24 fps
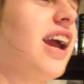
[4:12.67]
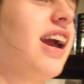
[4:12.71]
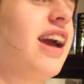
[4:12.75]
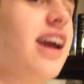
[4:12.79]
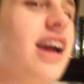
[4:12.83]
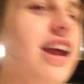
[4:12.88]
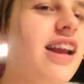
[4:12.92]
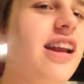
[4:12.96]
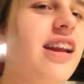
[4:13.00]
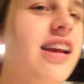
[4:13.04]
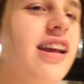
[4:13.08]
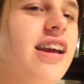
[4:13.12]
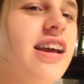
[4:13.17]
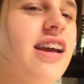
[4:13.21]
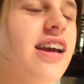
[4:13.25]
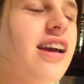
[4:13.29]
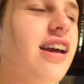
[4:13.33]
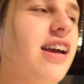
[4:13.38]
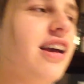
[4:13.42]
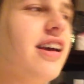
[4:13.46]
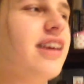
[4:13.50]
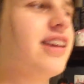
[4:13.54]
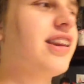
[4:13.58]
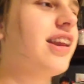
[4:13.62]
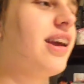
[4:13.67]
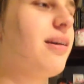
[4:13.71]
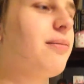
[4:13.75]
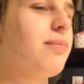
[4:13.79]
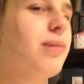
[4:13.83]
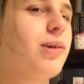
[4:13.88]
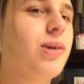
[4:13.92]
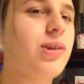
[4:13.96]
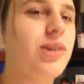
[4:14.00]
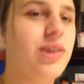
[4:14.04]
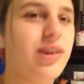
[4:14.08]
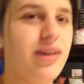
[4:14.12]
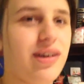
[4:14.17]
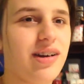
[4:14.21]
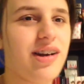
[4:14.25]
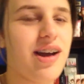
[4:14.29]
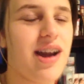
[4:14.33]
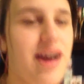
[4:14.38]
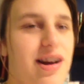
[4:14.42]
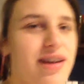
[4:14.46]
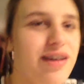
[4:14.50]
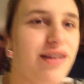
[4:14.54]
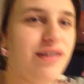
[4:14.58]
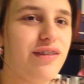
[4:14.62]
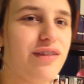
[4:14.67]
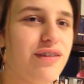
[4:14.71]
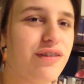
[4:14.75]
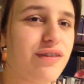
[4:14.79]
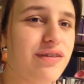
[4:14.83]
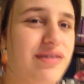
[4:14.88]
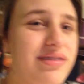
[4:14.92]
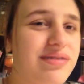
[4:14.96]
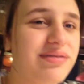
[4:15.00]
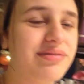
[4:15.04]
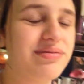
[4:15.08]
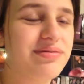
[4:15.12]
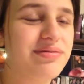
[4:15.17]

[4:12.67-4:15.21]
it. They both are kind of